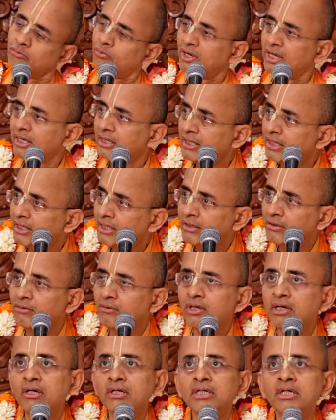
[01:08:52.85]
One,
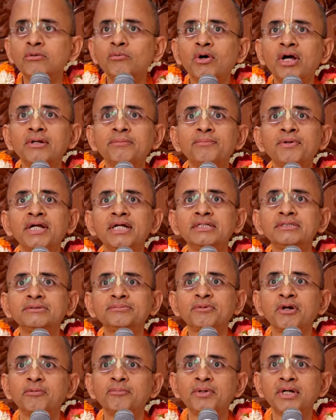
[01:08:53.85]
uh, in one
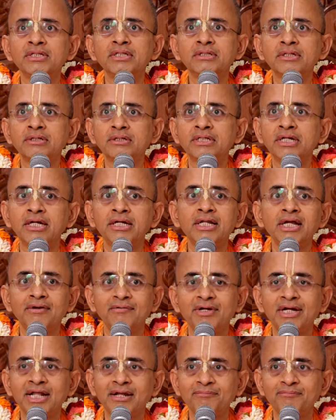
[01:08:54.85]
place, Prabhupada didn't
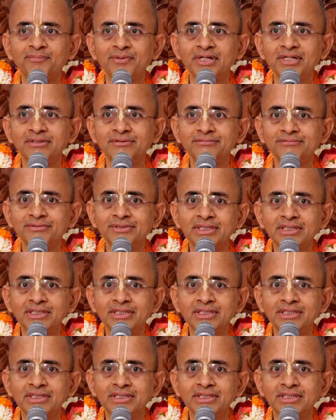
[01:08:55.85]
have a temple.